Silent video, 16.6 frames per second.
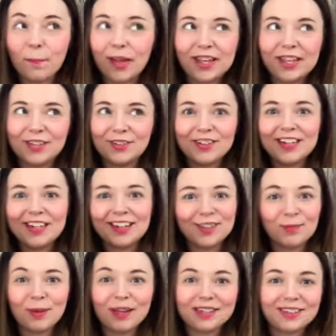bet you didn't
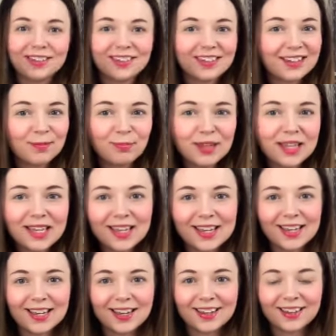expect to see me
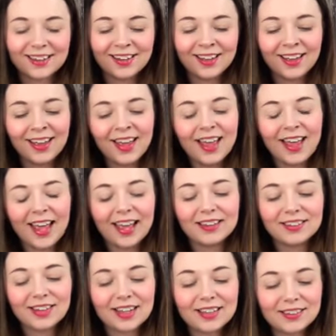here.
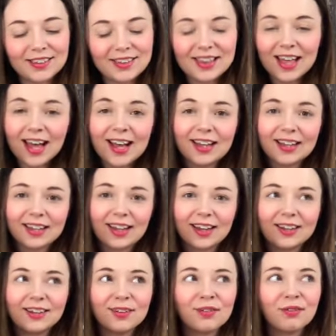It, it's that
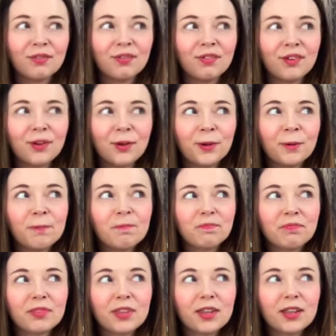kind of
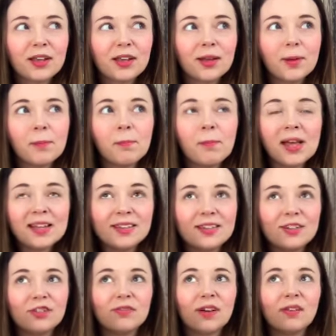
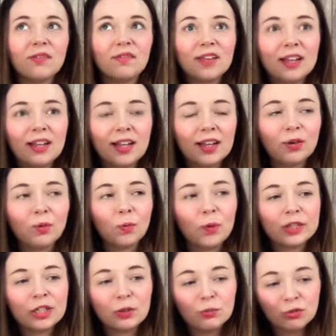message of I feel like
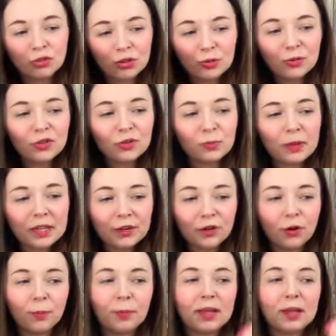when you do speak
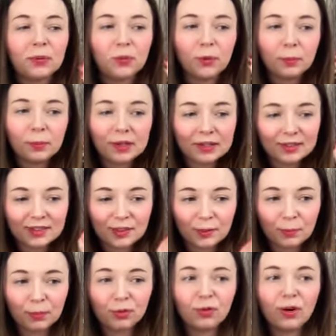up, it will be a
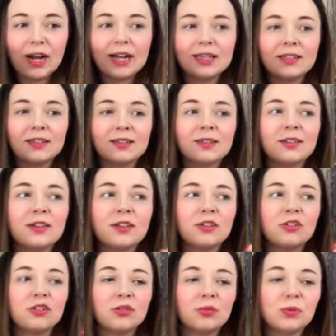surprise
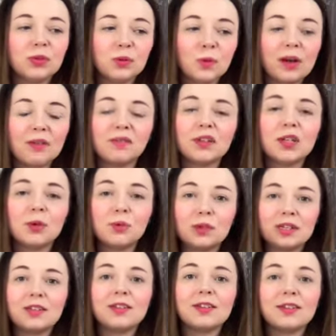to whoever you
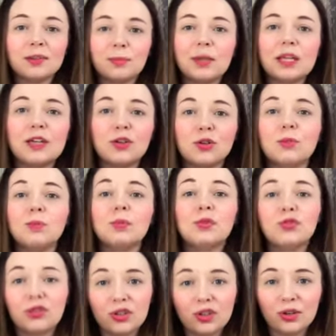need to speak up
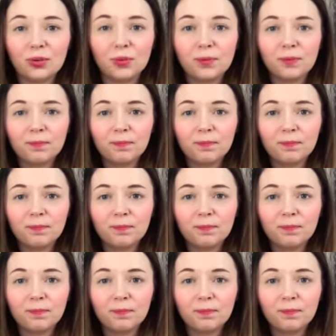to.